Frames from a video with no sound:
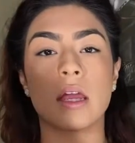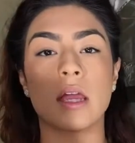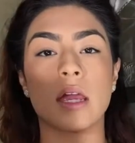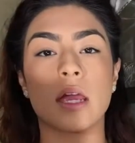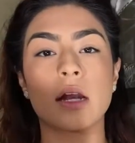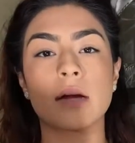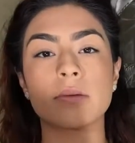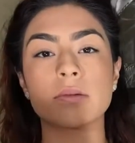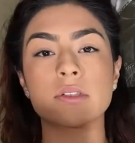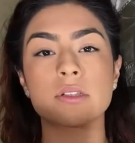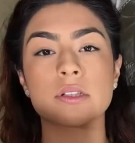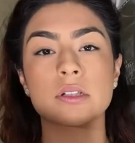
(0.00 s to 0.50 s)

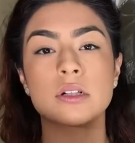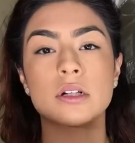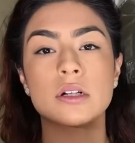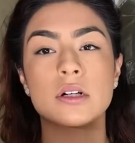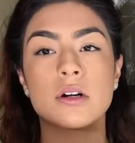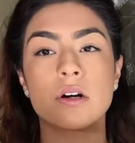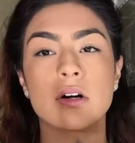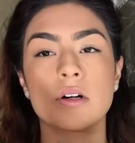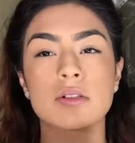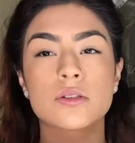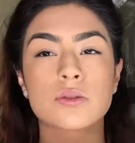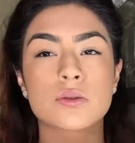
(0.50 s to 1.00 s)
And I'm just going to
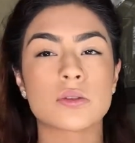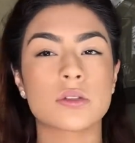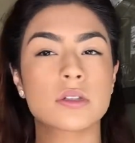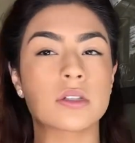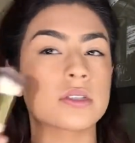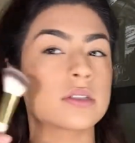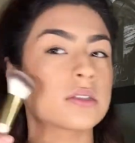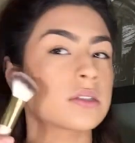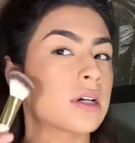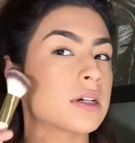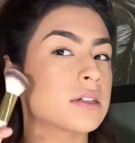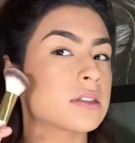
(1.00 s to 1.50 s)
contour
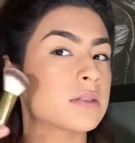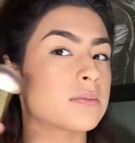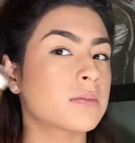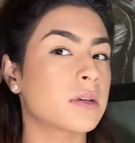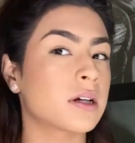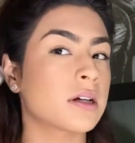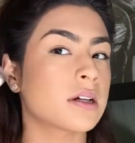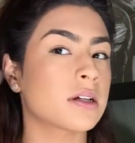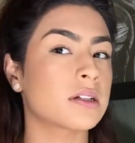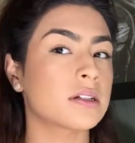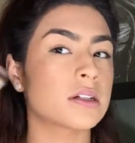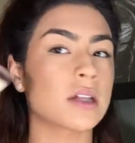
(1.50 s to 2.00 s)
the sides of
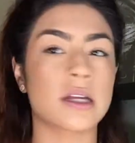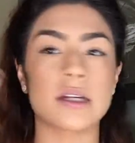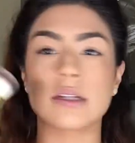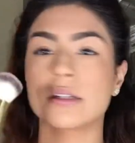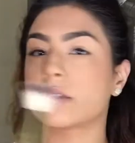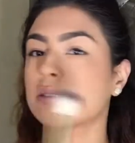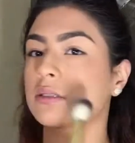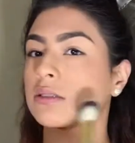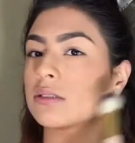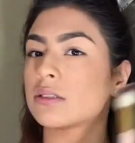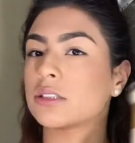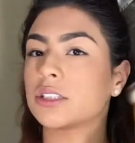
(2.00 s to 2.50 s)
my like
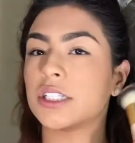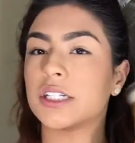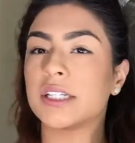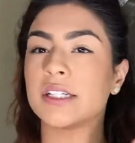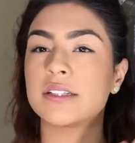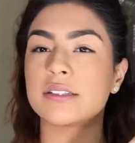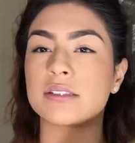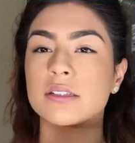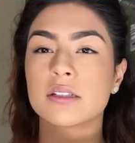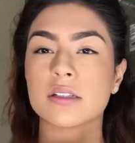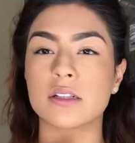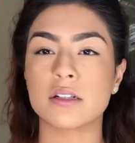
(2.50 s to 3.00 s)

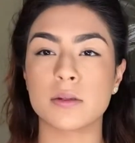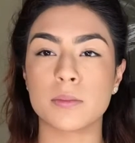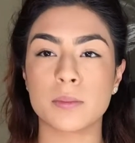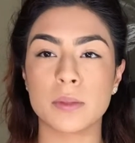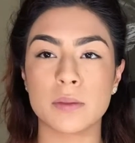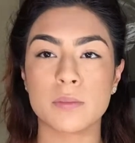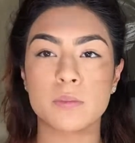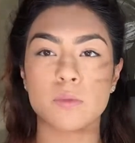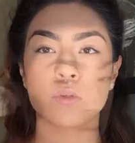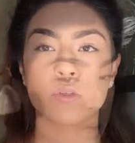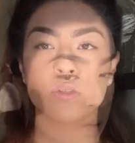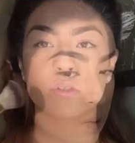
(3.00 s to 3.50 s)
cheeks a little
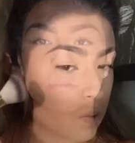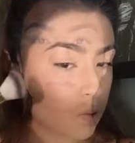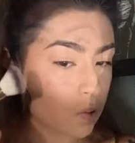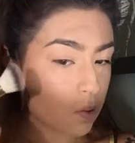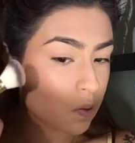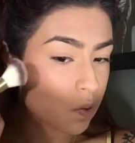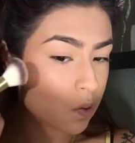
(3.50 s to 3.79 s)
bit more.